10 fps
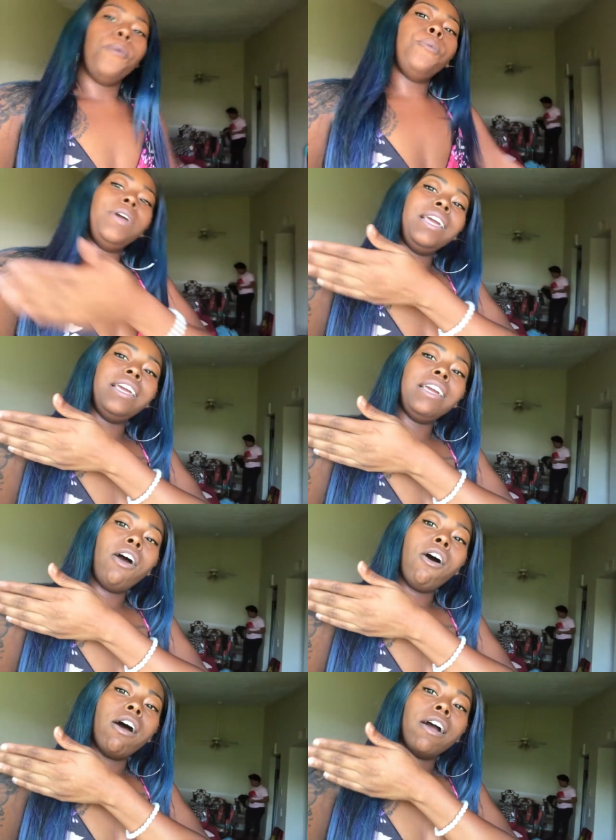We
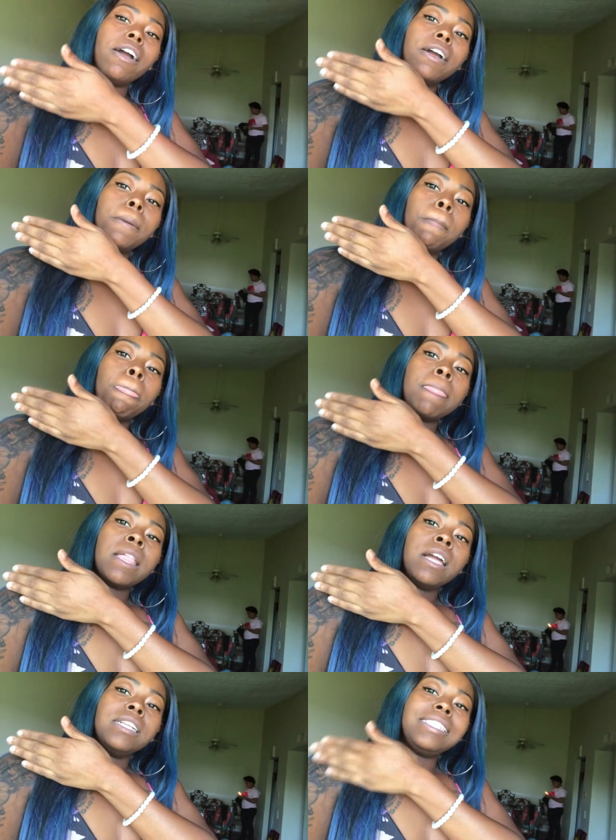are
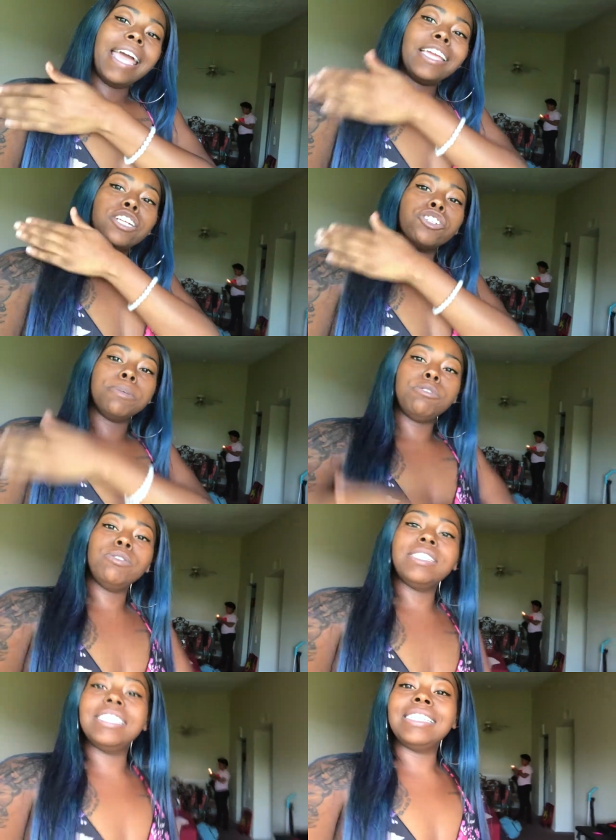taking a trip
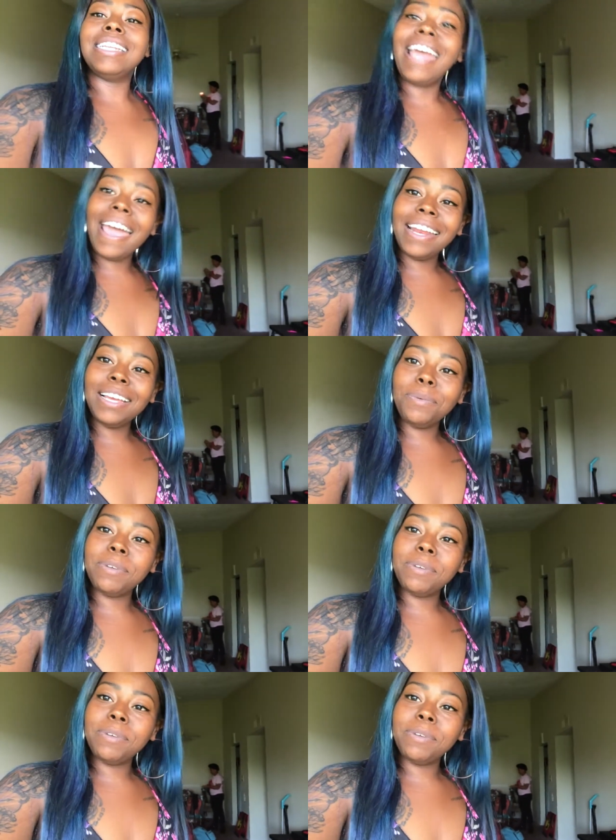to Cincinnati,